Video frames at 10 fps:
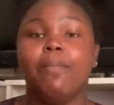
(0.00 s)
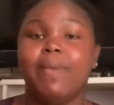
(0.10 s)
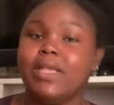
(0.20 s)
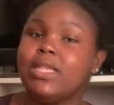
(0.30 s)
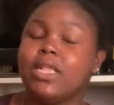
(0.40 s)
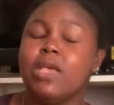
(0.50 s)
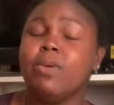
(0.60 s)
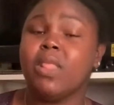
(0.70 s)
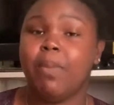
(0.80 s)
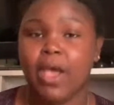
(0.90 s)
Basically
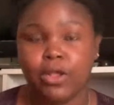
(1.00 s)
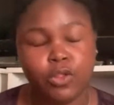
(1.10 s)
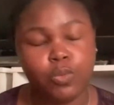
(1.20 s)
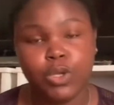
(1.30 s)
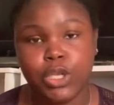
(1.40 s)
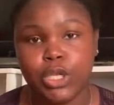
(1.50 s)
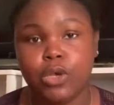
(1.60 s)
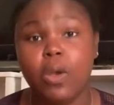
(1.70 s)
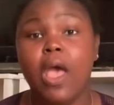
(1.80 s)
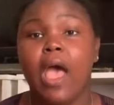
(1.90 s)
what the parents would
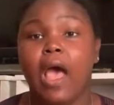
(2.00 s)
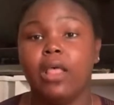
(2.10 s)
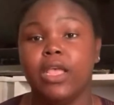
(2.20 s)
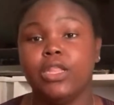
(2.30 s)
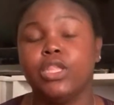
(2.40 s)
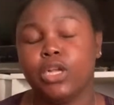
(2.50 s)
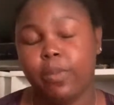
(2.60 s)
do, I'll insert a